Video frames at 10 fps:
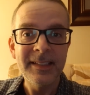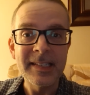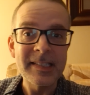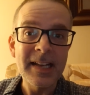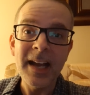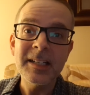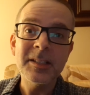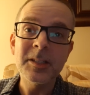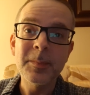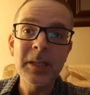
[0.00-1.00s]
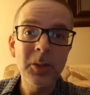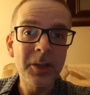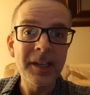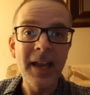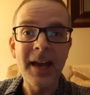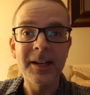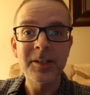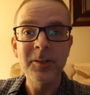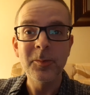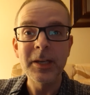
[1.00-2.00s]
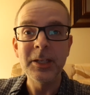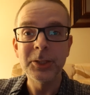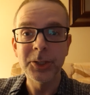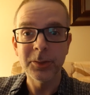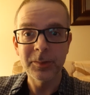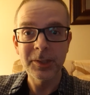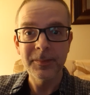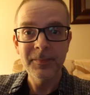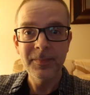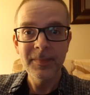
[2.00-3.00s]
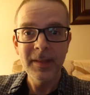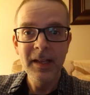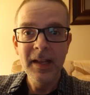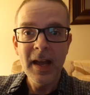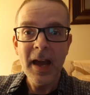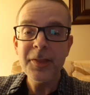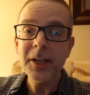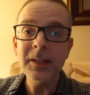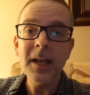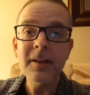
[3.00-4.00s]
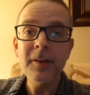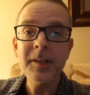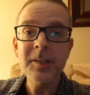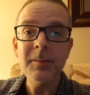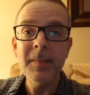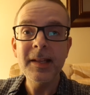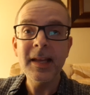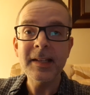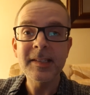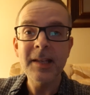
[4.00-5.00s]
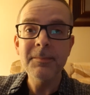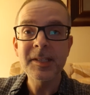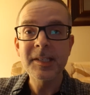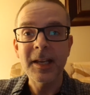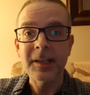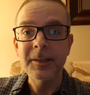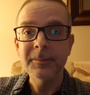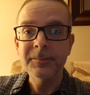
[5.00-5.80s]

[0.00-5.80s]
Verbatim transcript: is not to be looking at it when you shoot. I think a lot of us make that same mistake.